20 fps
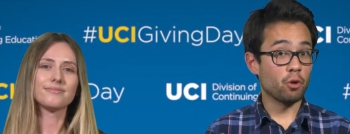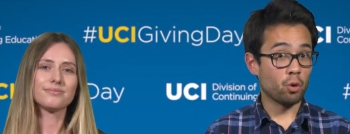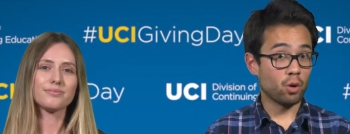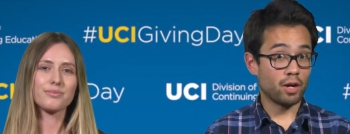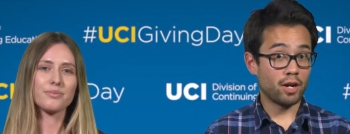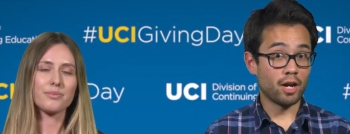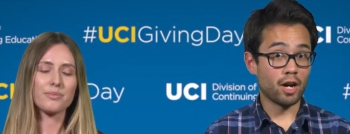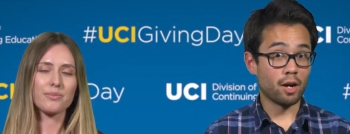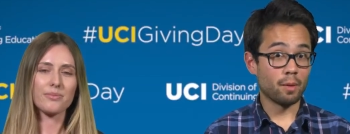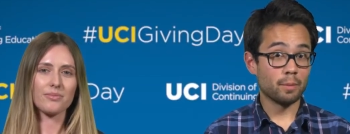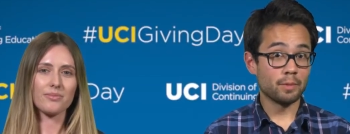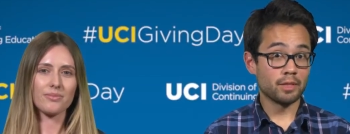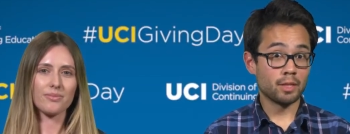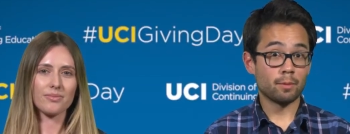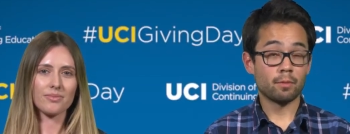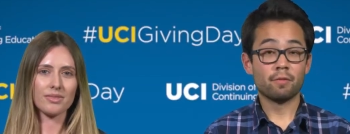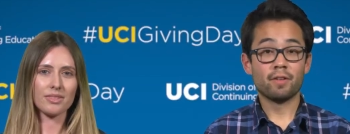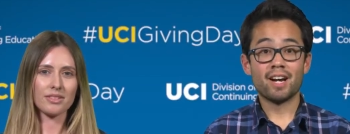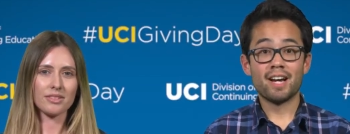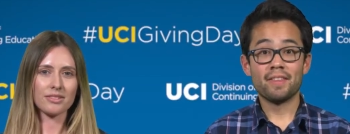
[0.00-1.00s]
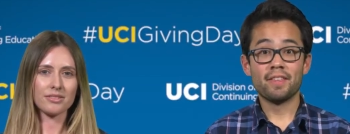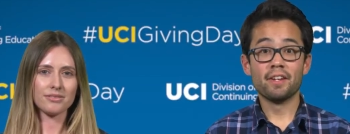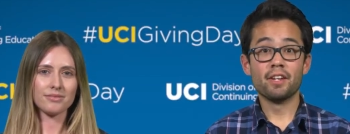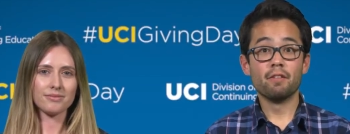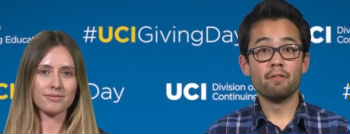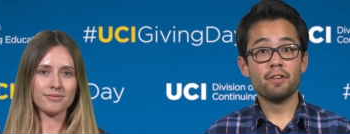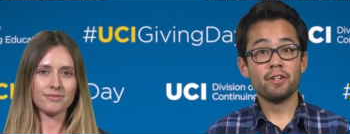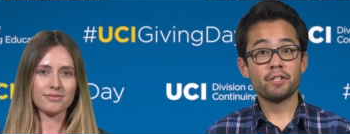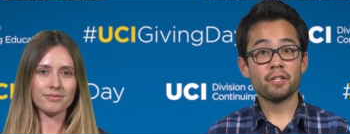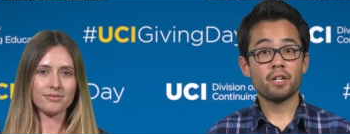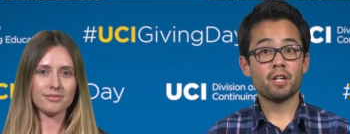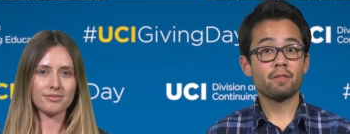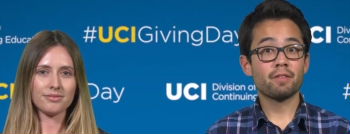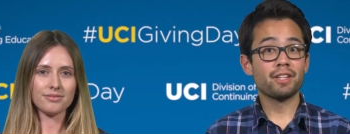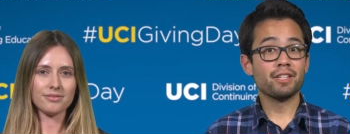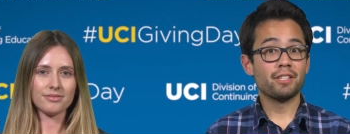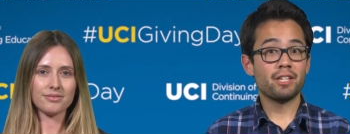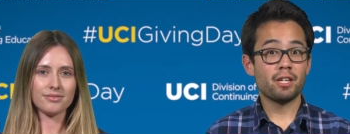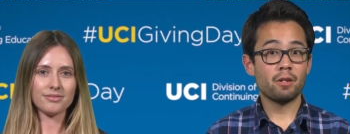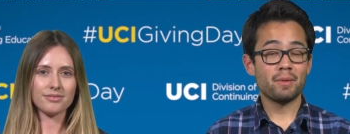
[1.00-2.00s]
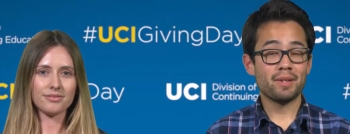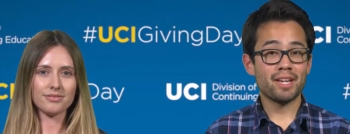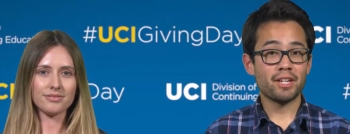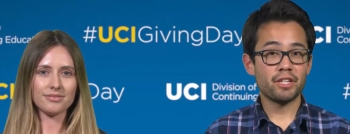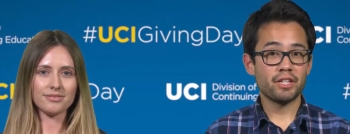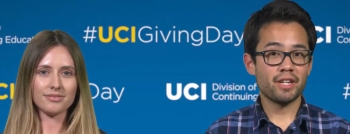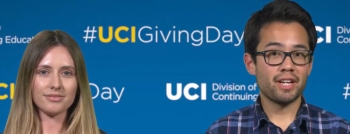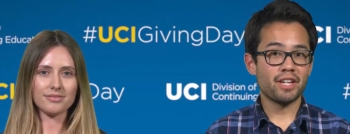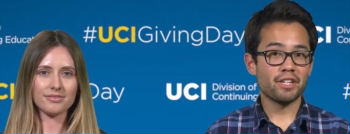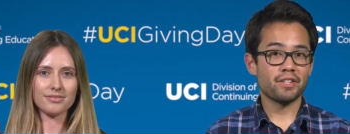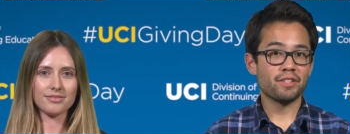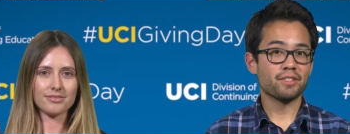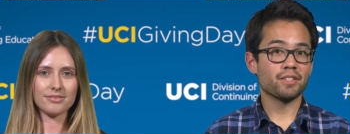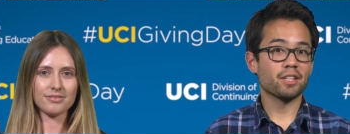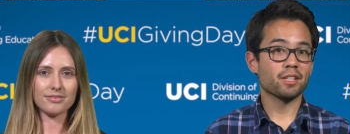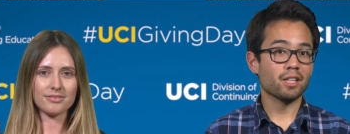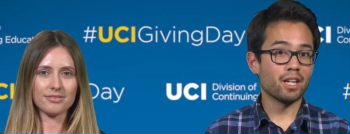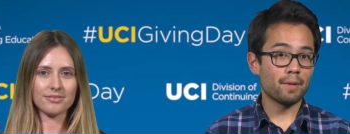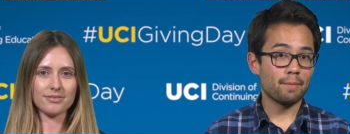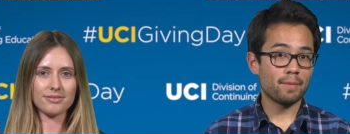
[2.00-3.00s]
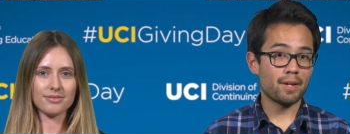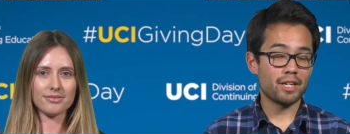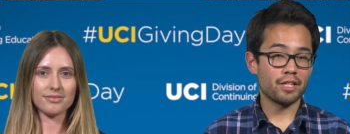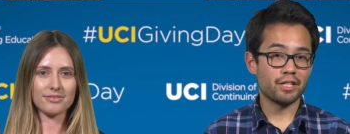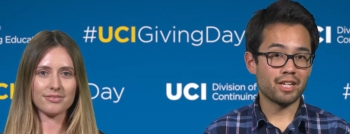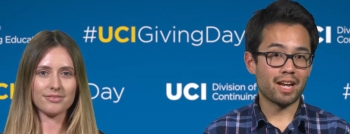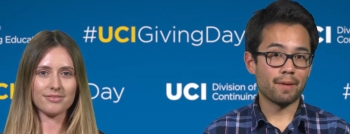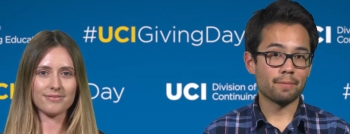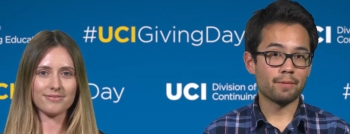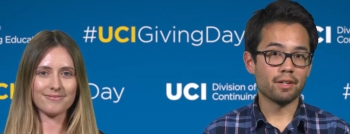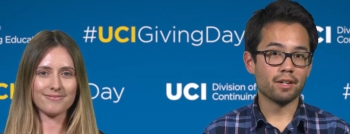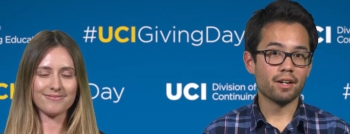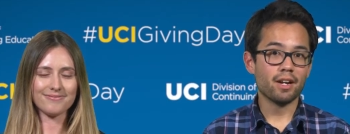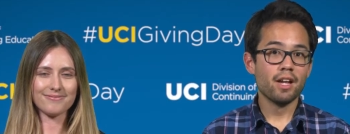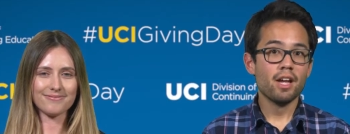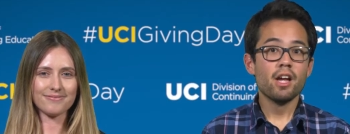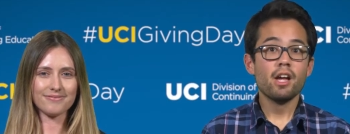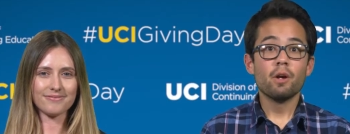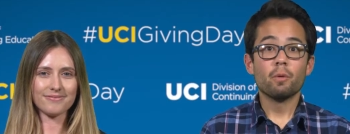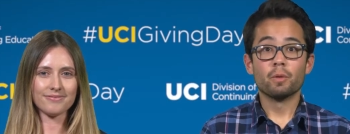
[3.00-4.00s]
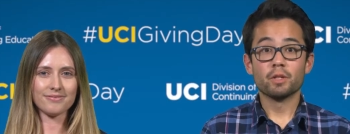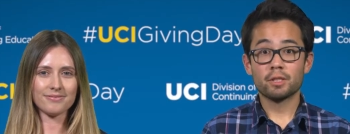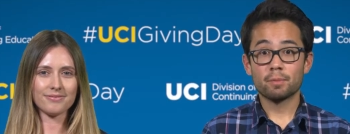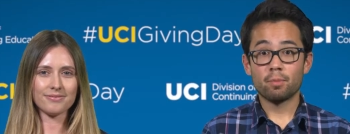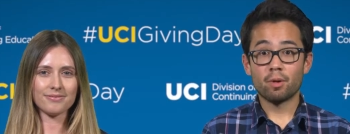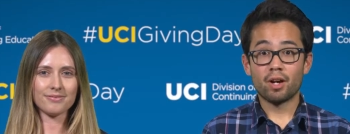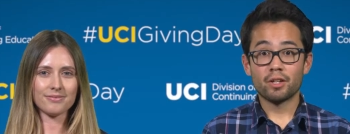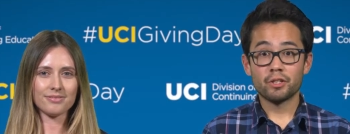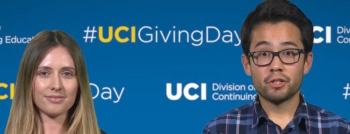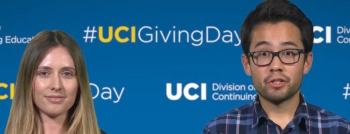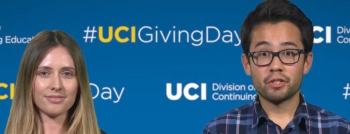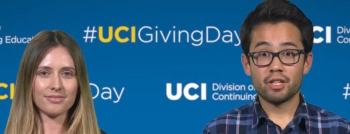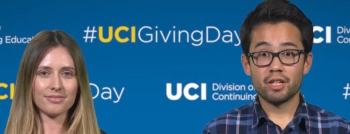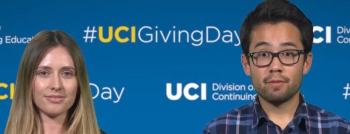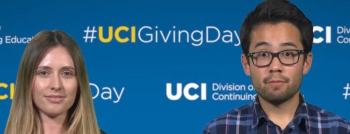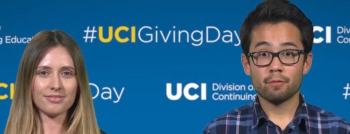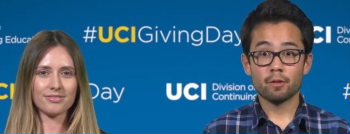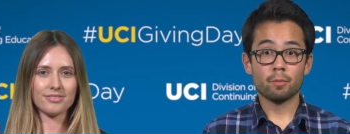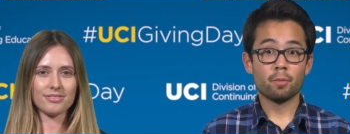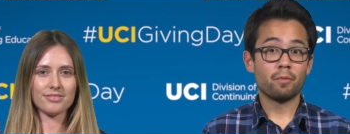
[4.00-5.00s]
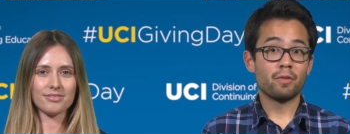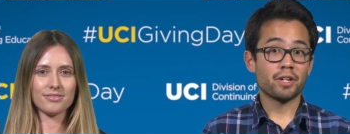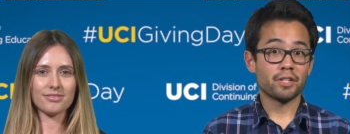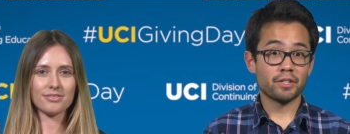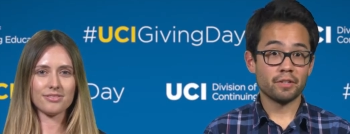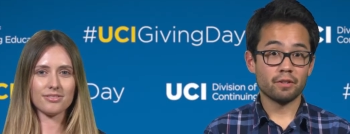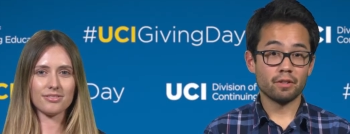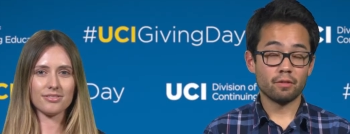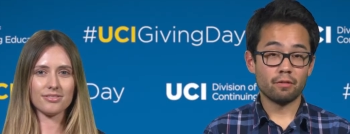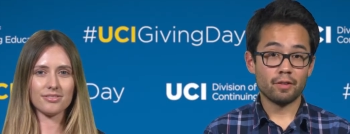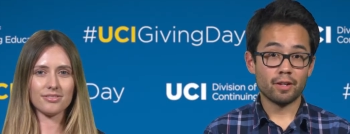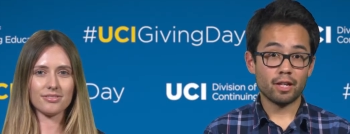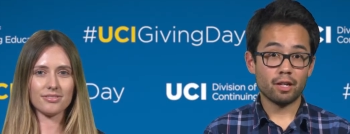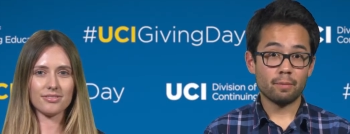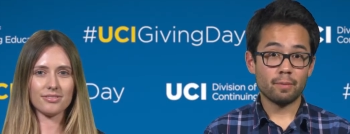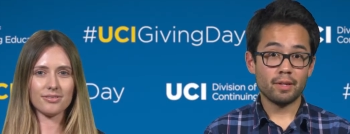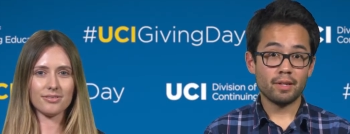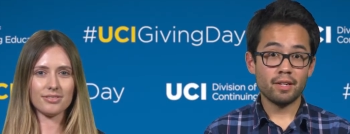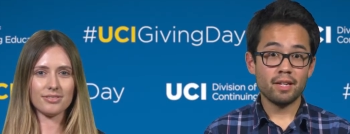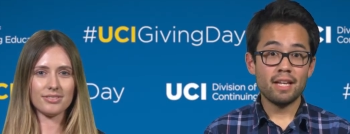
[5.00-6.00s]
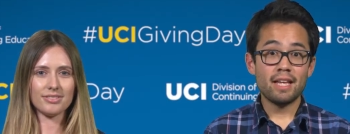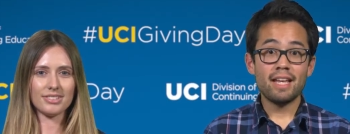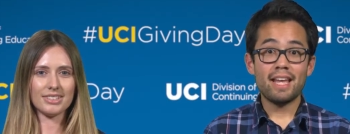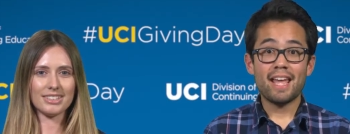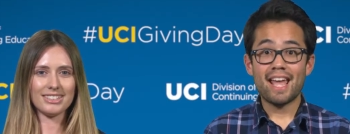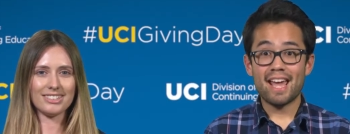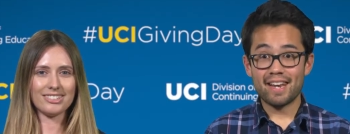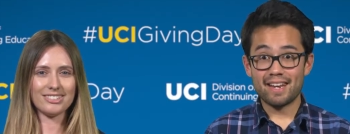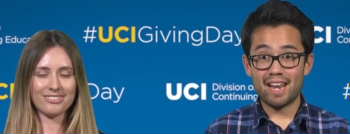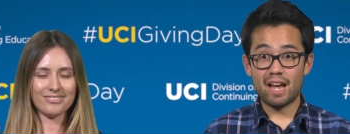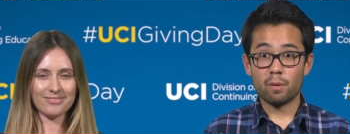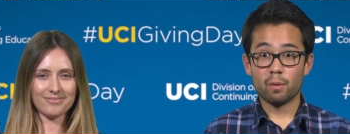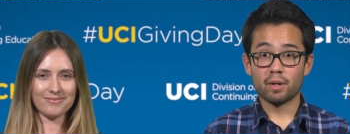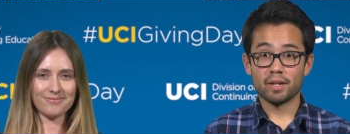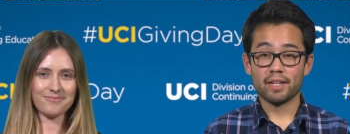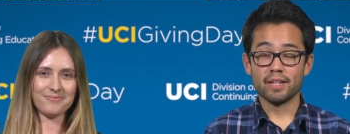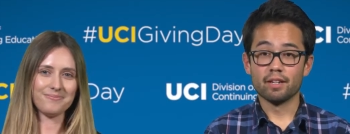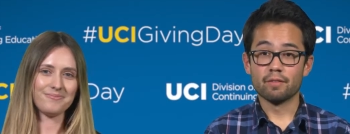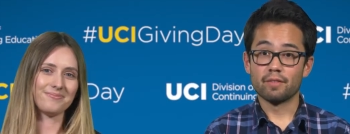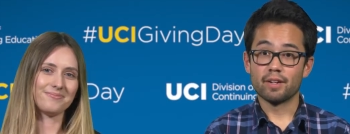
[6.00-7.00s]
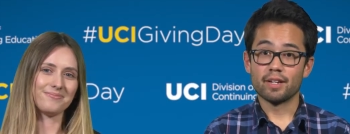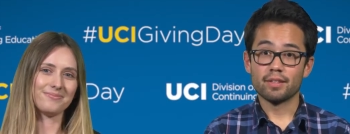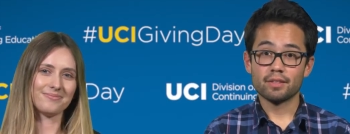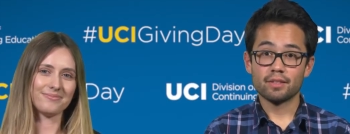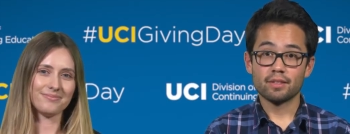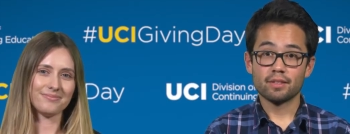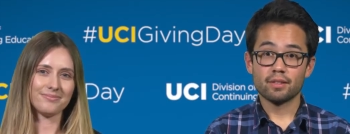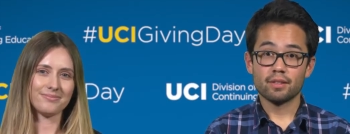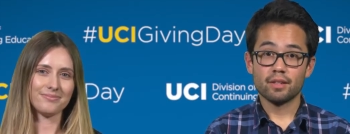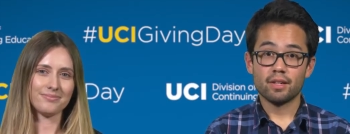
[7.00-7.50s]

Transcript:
Speaker 1: your help to provide the Division of Continuing Education's alumni chapter with sponsorship for professional development and networking events.